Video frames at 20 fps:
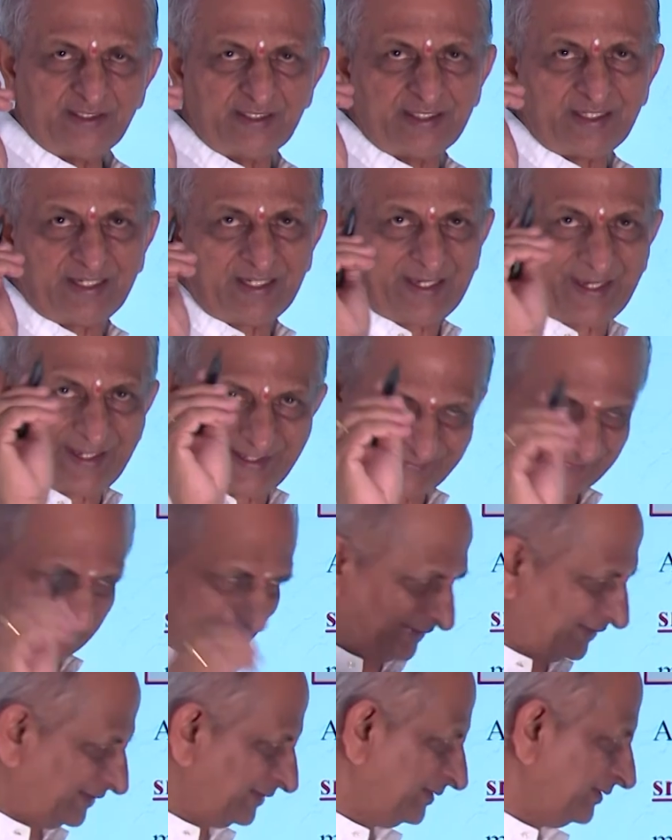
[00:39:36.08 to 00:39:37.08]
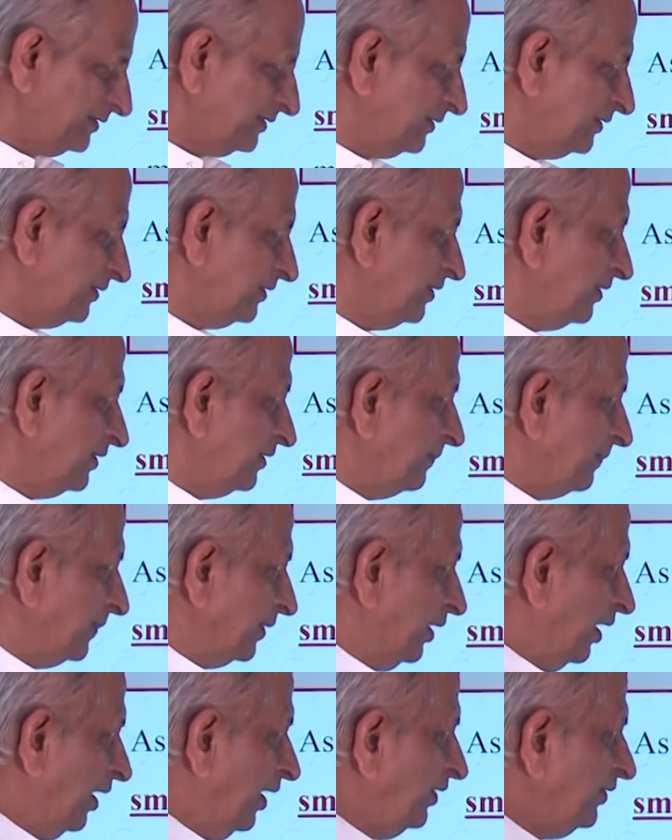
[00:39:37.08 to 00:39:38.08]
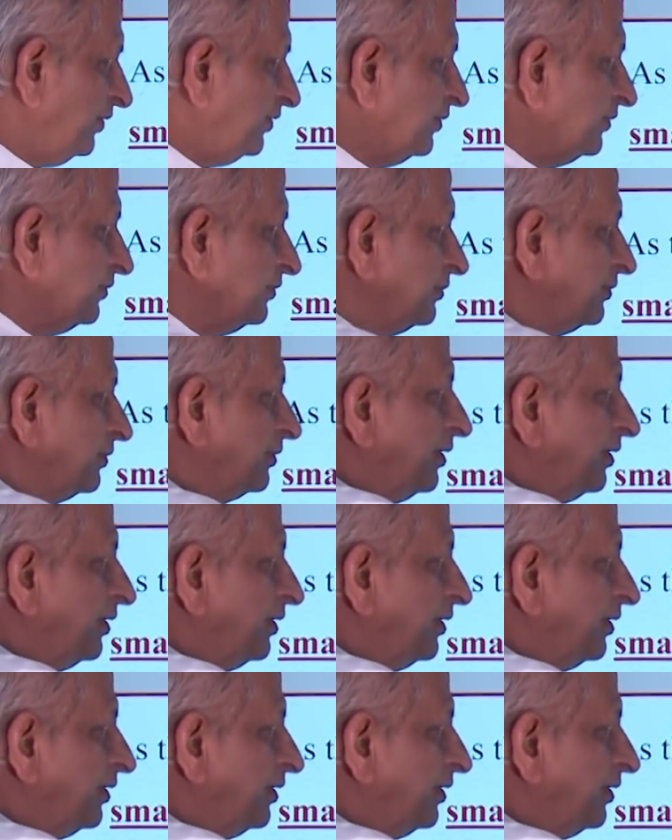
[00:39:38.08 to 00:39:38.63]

less because